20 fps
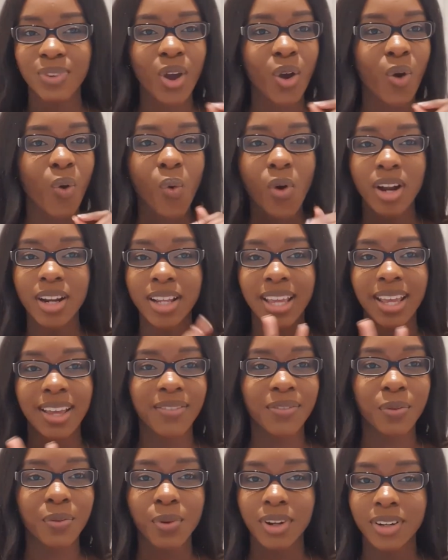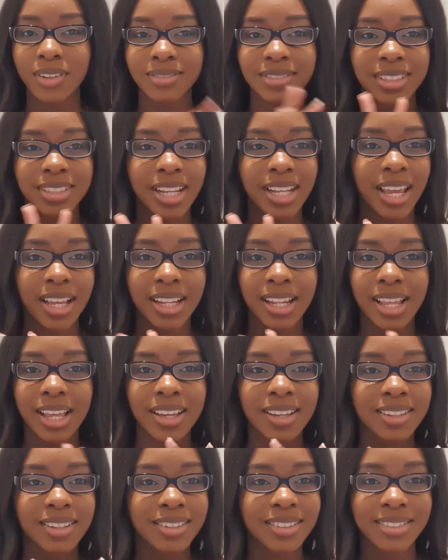one give, one take,
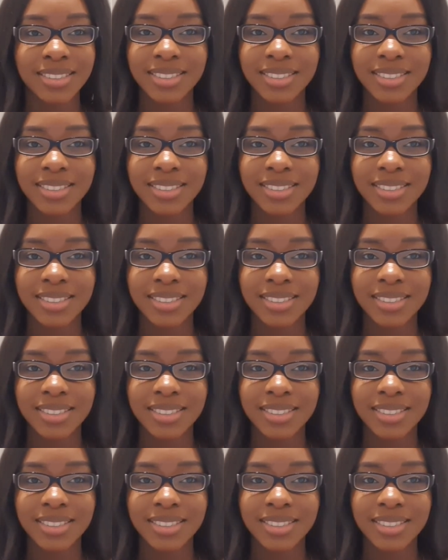like